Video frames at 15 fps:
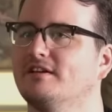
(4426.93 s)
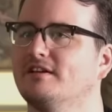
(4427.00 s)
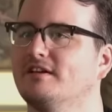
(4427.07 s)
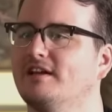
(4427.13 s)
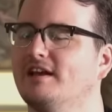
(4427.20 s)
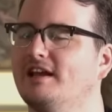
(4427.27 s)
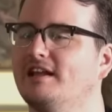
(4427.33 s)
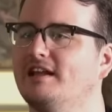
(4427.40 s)

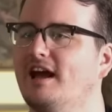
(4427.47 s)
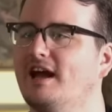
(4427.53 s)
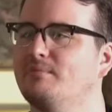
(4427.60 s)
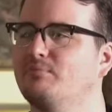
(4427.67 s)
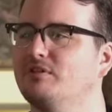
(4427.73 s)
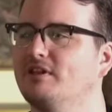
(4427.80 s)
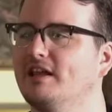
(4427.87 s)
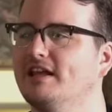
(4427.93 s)
and I
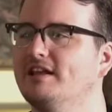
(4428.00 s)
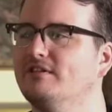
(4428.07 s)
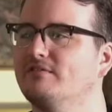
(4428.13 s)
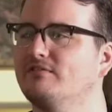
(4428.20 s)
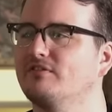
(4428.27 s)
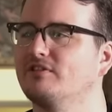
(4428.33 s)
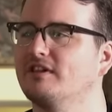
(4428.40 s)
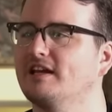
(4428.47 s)
played it
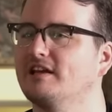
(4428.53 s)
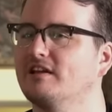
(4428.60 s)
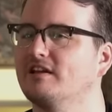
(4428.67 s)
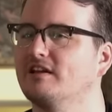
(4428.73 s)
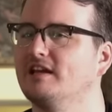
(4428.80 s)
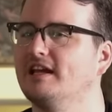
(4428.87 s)
for like an